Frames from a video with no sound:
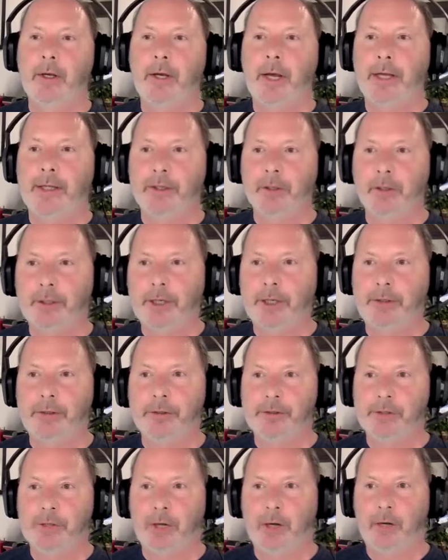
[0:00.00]
and look at
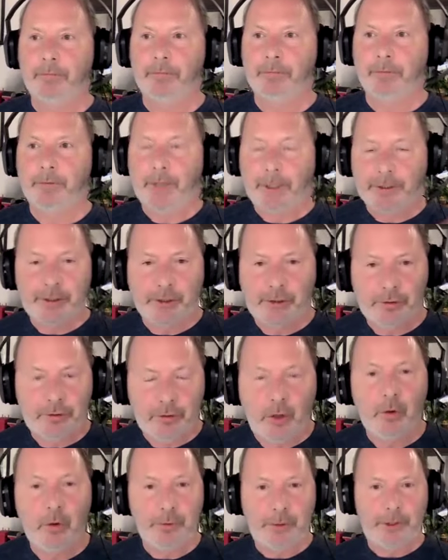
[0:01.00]
yourself and just
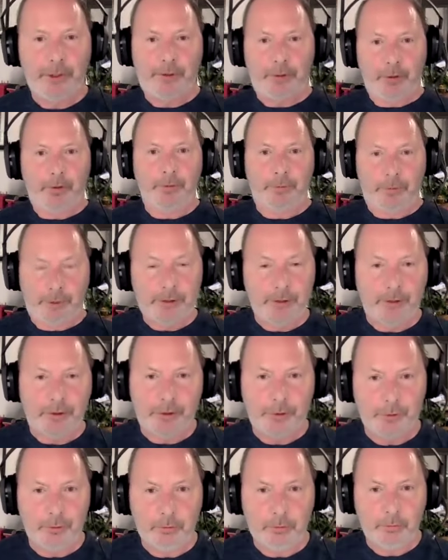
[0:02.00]
know that this is
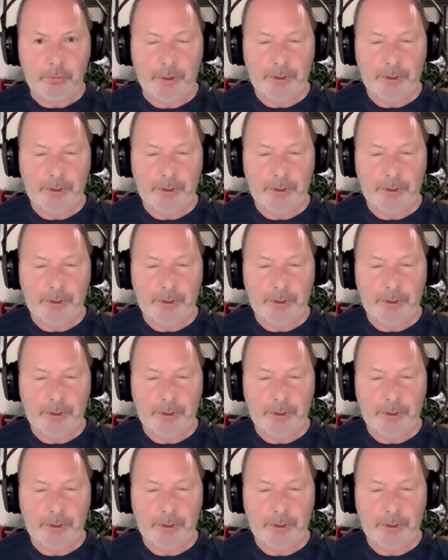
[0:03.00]
you,